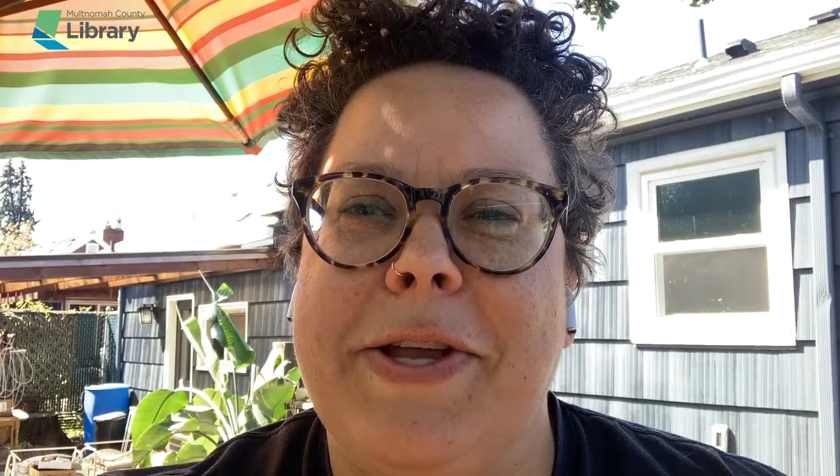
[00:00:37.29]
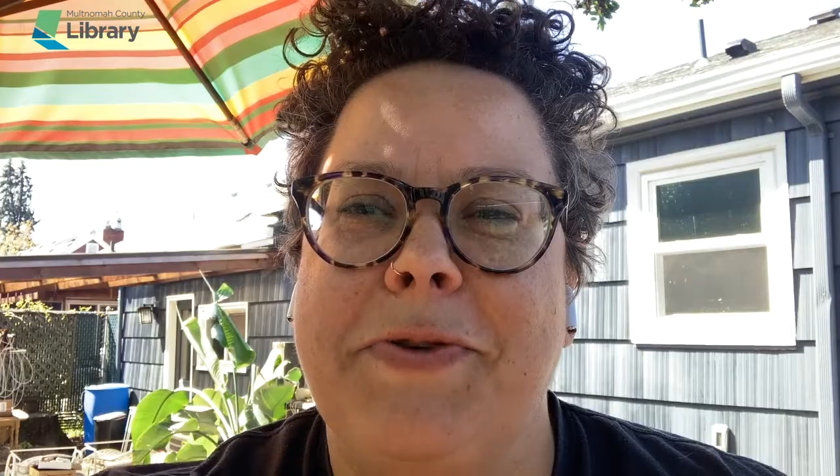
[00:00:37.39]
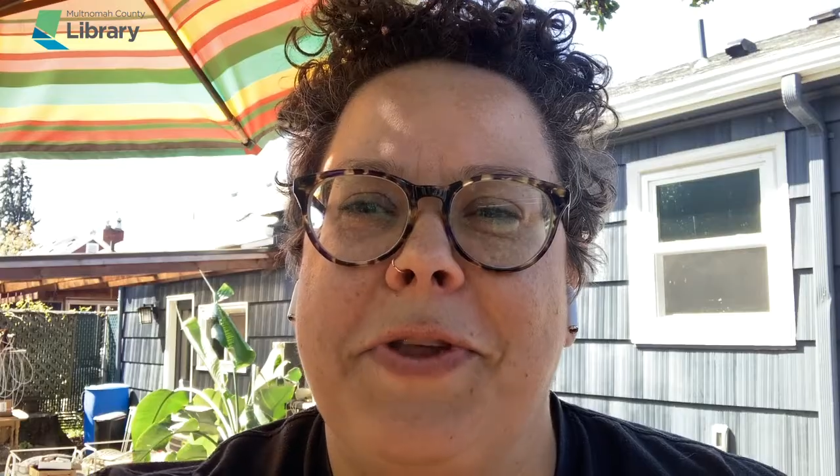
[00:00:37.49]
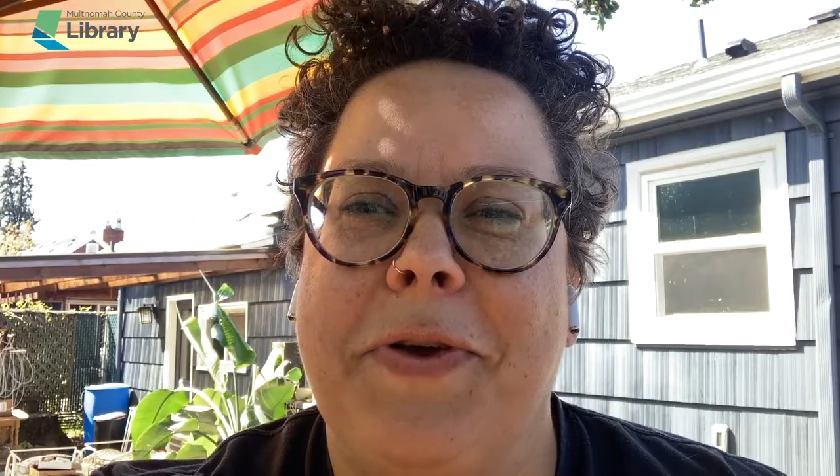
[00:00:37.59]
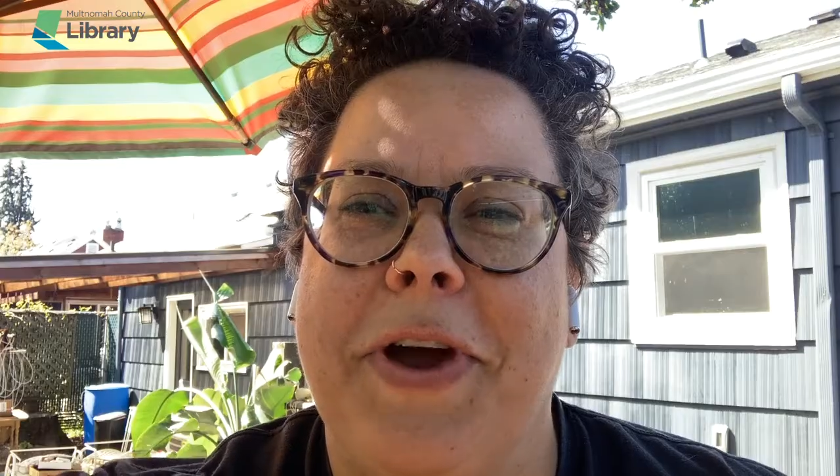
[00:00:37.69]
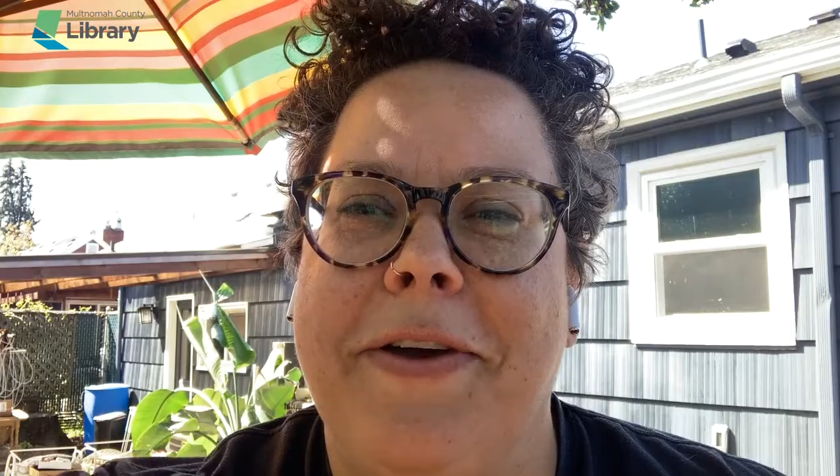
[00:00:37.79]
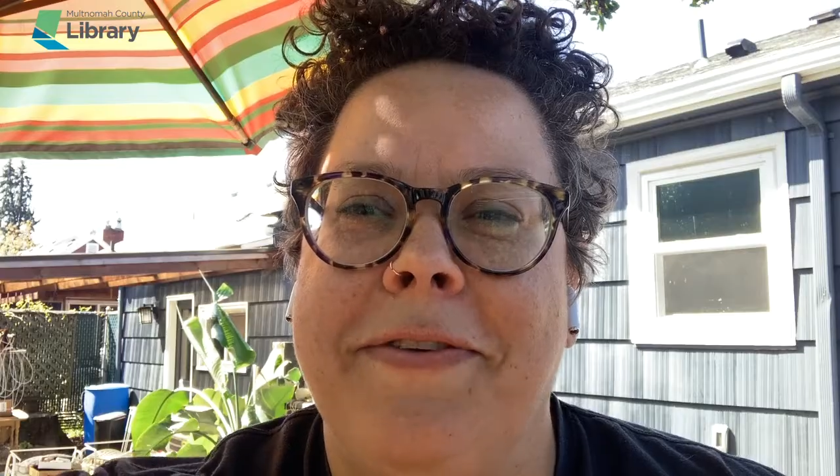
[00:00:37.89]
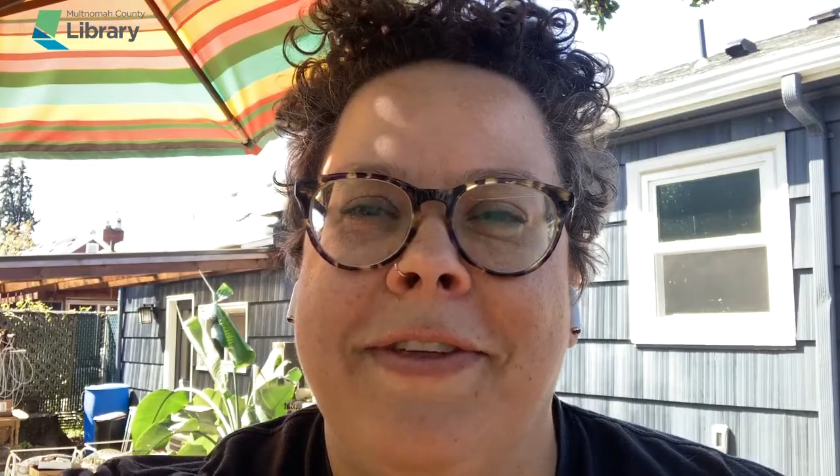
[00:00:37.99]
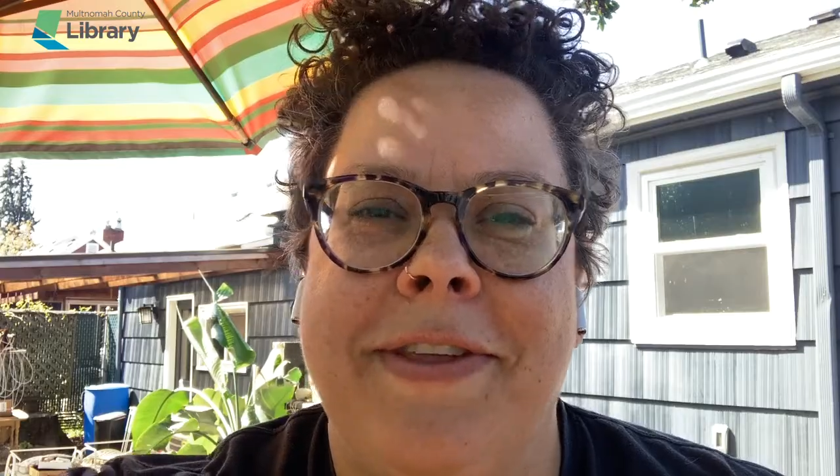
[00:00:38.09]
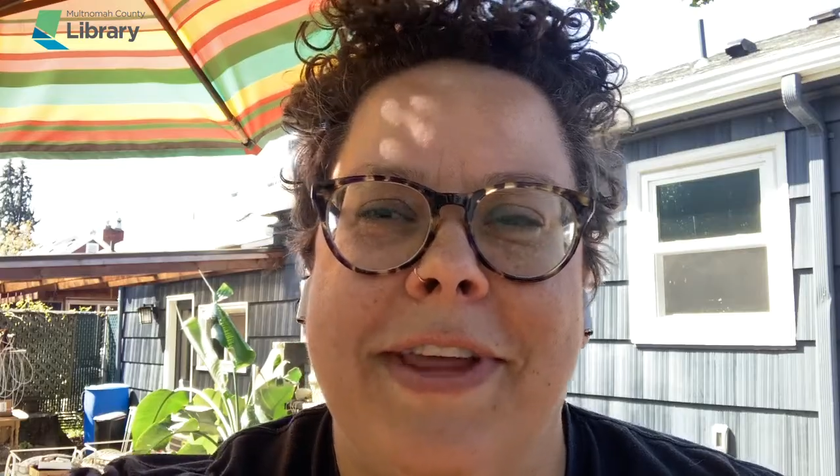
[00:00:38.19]
Enjoy the
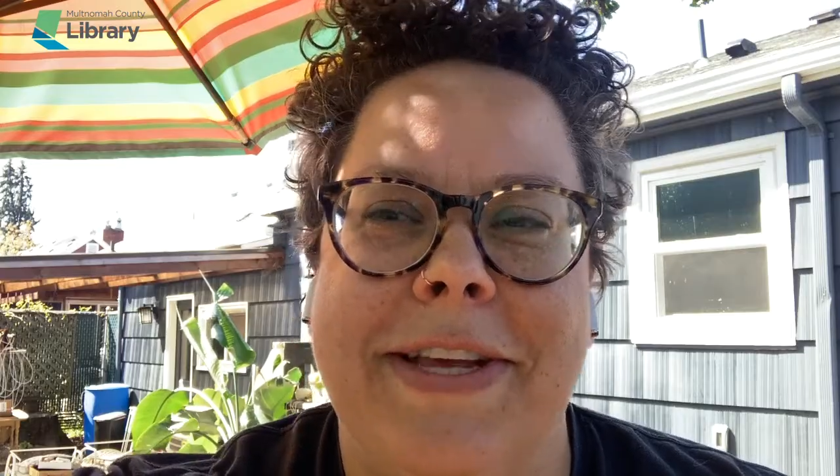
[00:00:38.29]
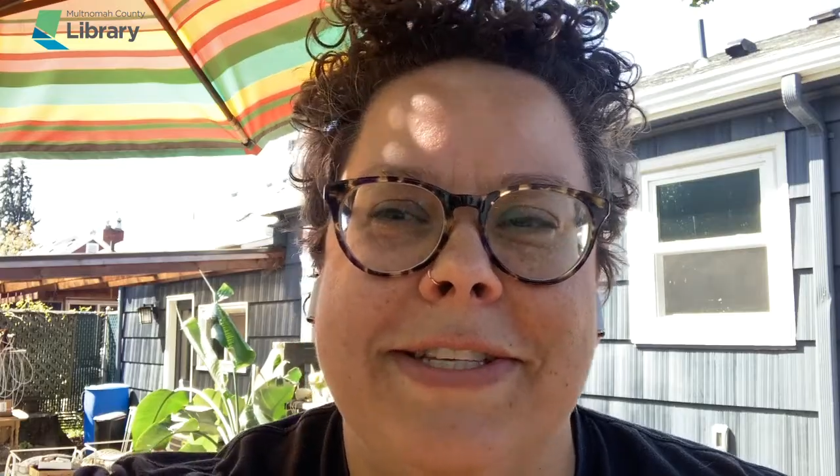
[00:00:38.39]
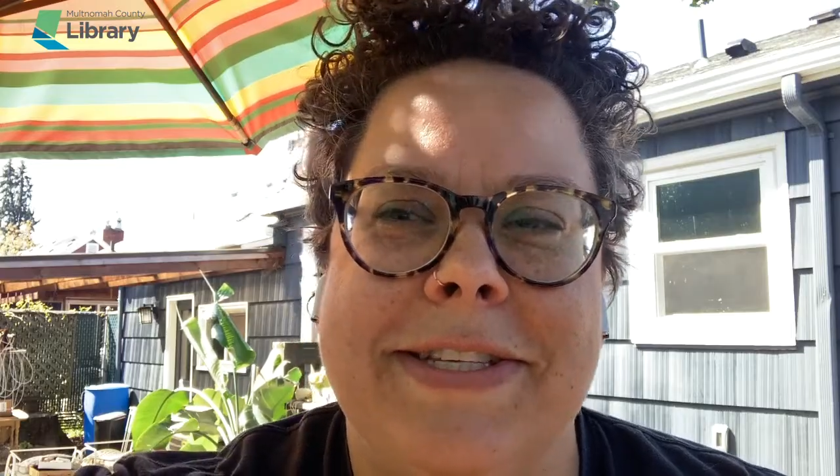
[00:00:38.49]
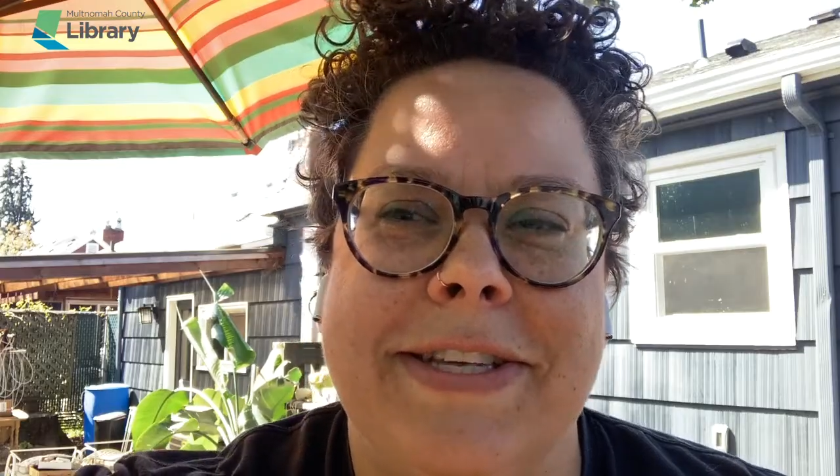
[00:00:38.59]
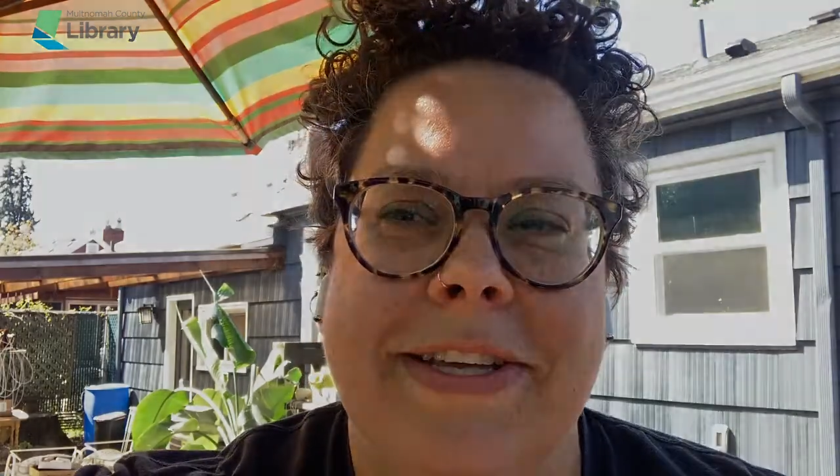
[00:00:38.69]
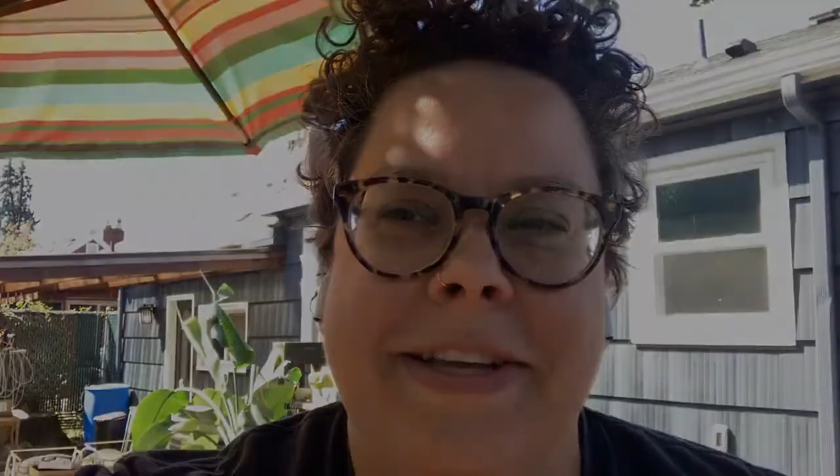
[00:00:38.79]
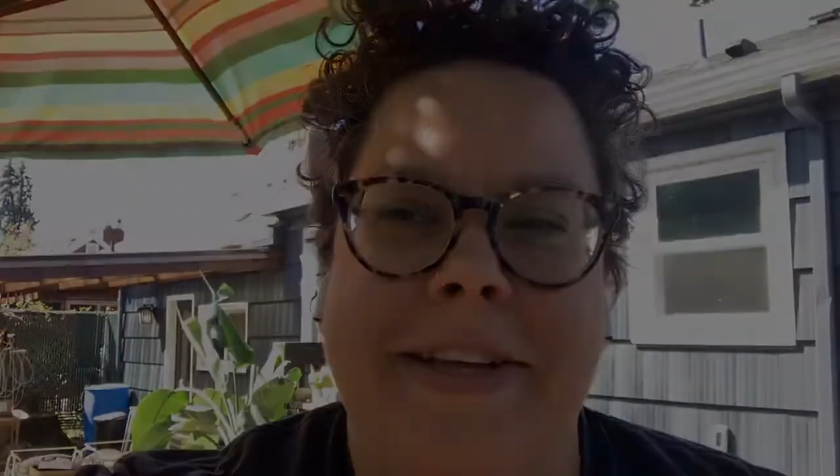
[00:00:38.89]
craft. Thanks.